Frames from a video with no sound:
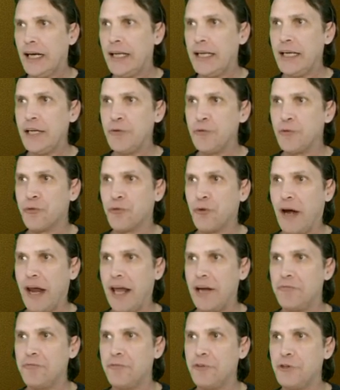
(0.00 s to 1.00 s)

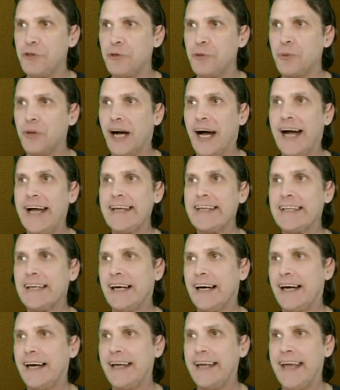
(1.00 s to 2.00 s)
InfranView,
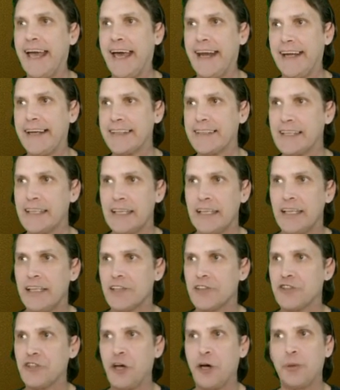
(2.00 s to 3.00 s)
Icon Edit.
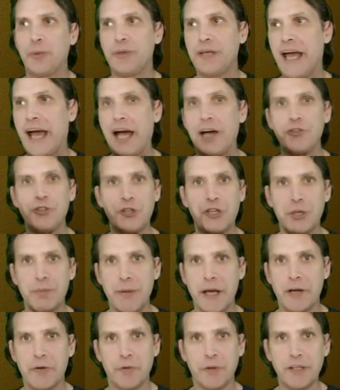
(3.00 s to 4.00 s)
So now you can
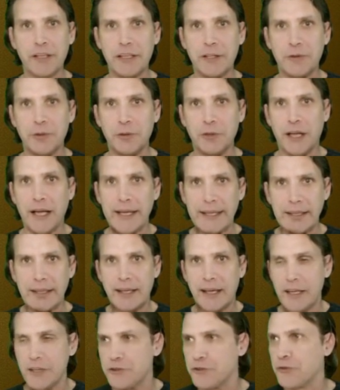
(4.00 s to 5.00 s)
make really cool
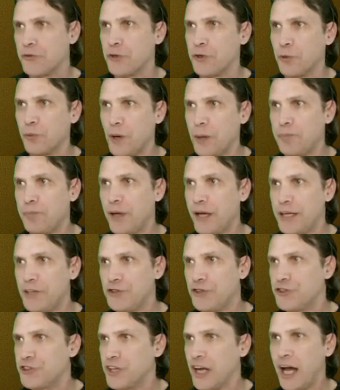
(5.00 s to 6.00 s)
icons for your web
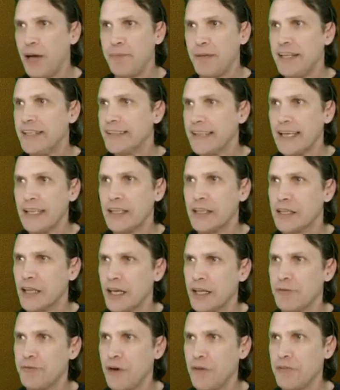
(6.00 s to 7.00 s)
pages. I mean, they
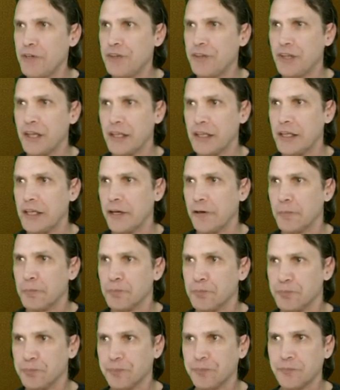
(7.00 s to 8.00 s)
thought of everything here.
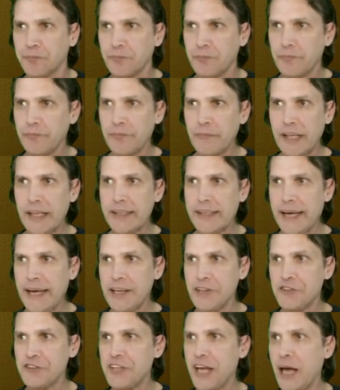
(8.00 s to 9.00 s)

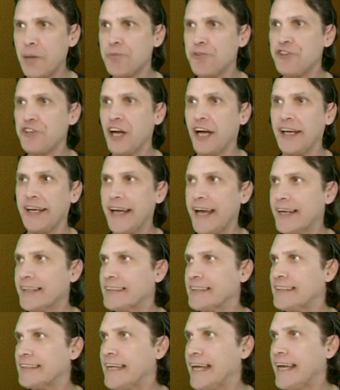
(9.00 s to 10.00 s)
K-Snapshot,
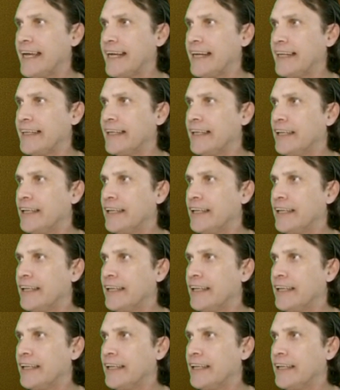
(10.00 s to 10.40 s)
Xsane.